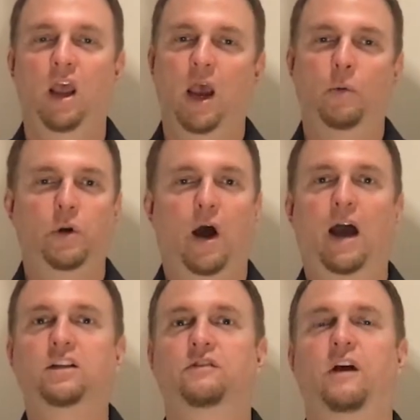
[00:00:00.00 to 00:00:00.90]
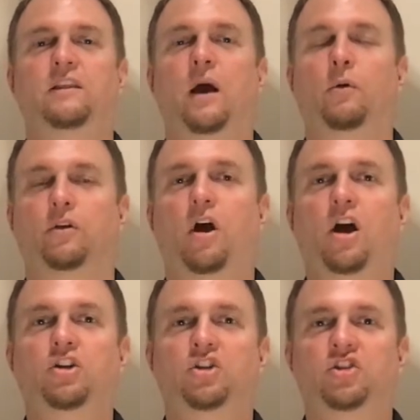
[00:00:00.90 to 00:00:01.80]
And when you activate that with
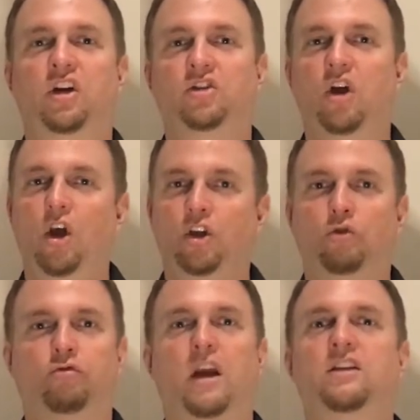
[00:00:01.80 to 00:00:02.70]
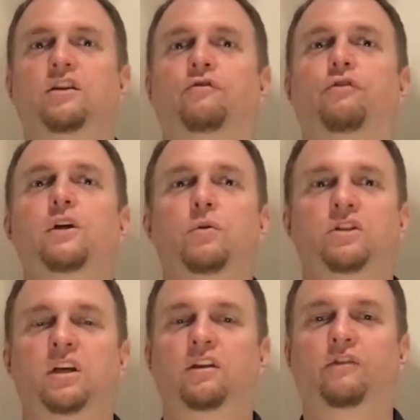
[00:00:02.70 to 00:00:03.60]
consciousness, you raise the
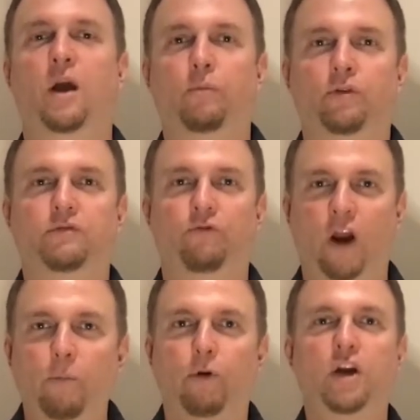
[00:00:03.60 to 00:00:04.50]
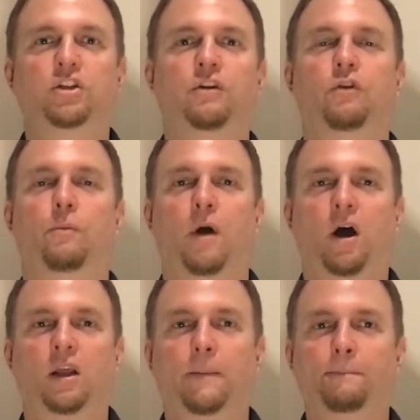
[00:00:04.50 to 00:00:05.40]
frequency and the vibration of your
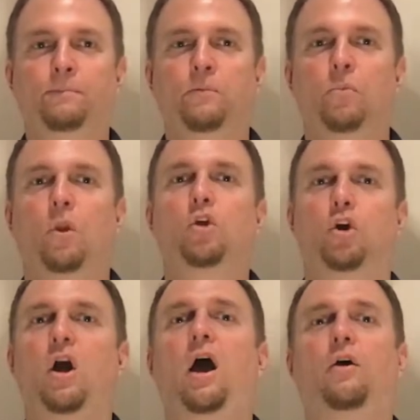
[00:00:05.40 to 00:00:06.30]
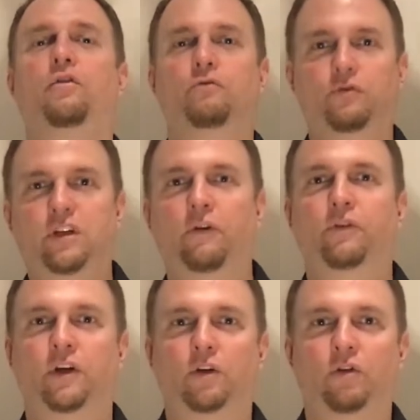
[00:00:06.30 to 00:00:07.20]
body, your health
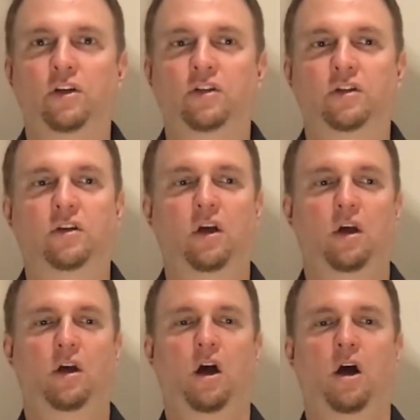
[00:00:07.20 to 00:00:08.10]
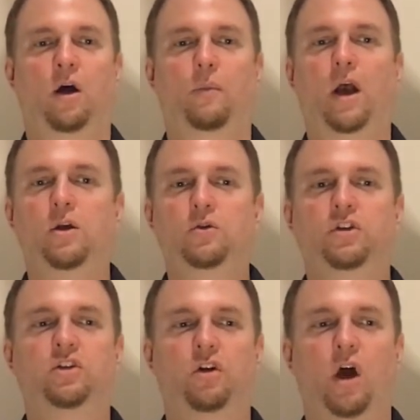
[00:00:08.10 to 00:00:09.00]
definitely increases. I use
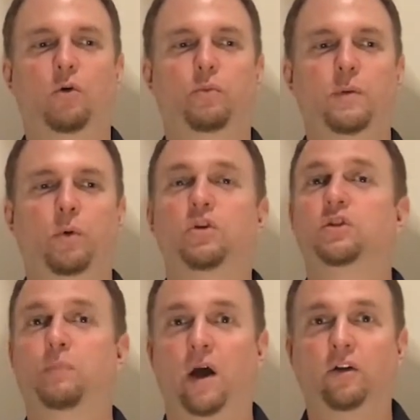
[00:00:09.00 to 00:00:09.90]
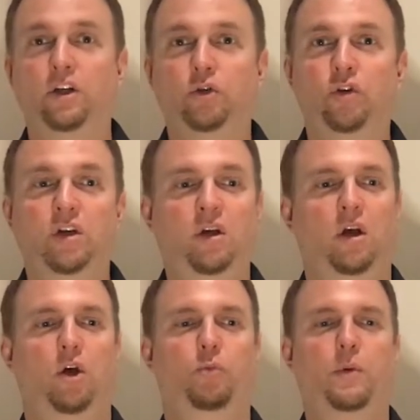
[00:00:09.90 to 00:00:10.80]
this a lot with people with spinal injury,
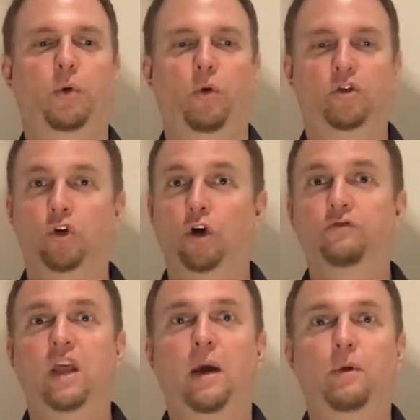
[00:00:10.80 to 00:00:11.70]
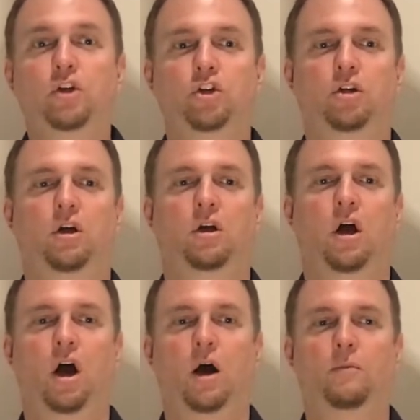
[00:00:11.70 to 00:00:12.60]
people with nerve damage,
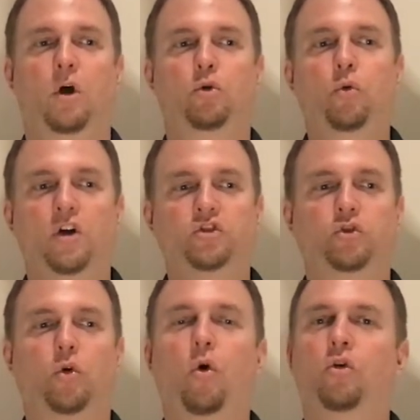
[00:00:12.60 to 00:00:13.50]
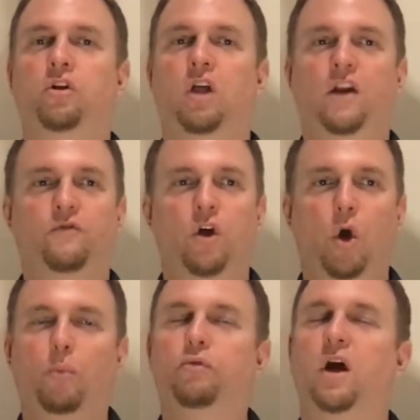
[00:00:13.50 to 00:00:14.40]
and who also don't hold a lot
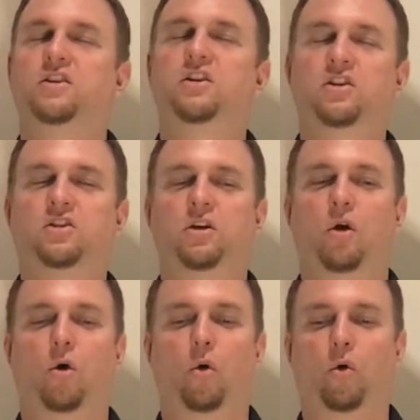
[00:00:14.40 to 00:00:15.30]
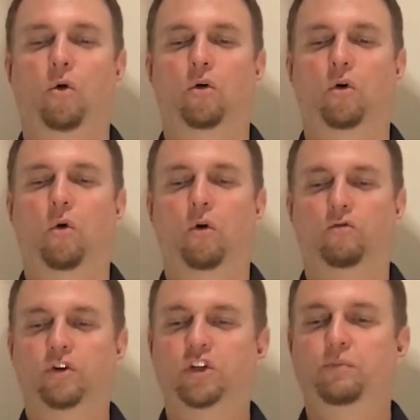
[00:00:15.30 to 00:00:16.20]
of presence or
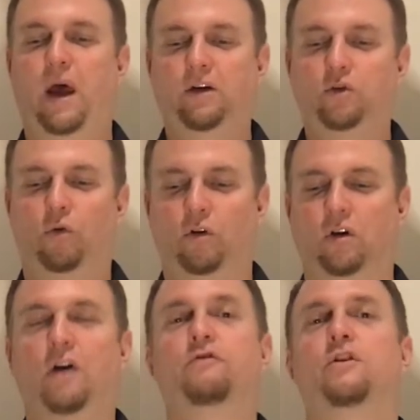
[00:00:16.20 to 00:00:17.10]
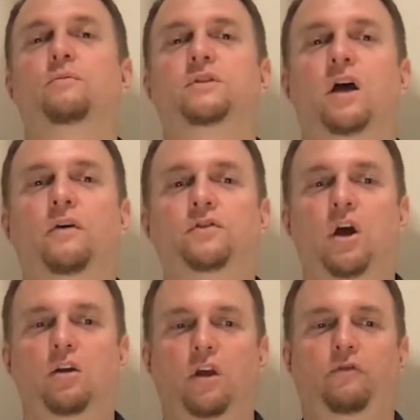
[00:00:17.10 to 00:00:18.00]
respect or love for themselves.
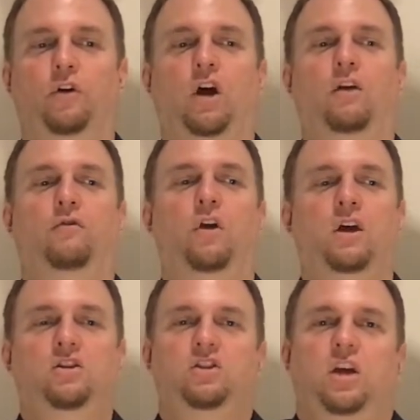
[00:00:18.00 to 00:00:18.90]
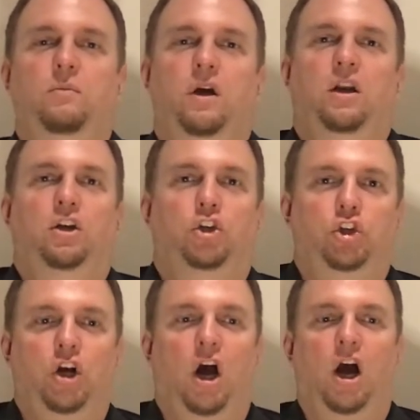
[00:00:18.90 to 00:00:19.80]
They feel kind of timid and
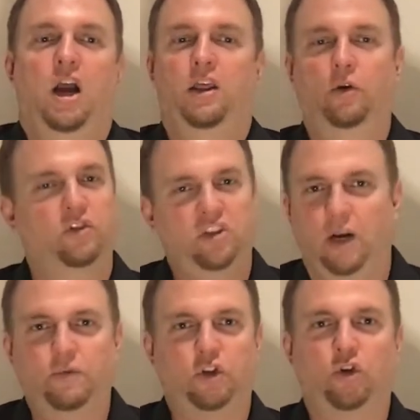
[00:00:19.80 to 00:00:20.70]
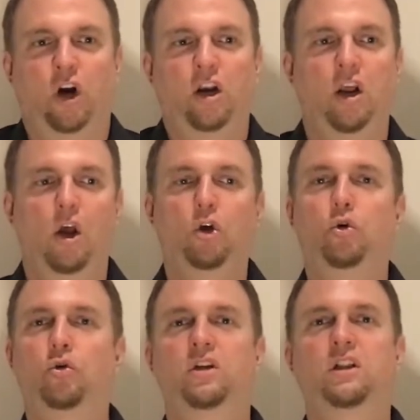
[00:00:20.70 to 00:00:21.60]
shy and they don't sit up straight.
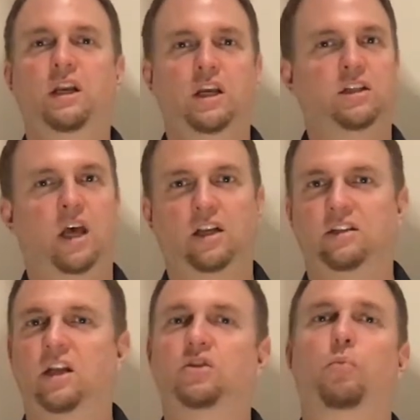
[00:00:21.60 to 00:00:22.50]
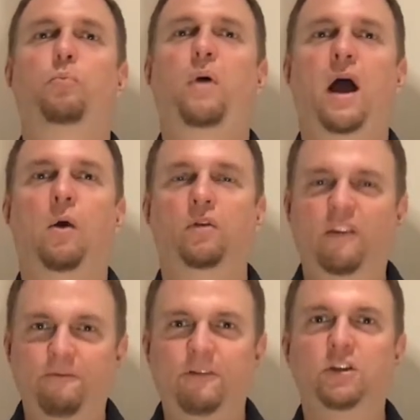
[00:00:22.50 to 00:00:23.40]
Kundalini is that sense of power,
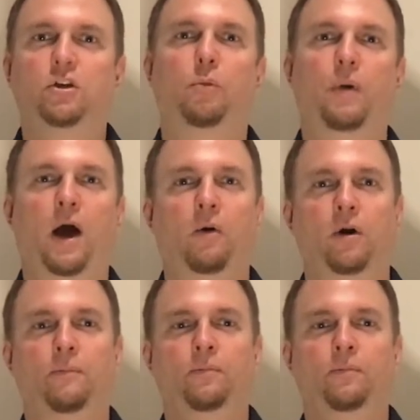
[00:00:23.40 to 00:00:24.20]
that physical power.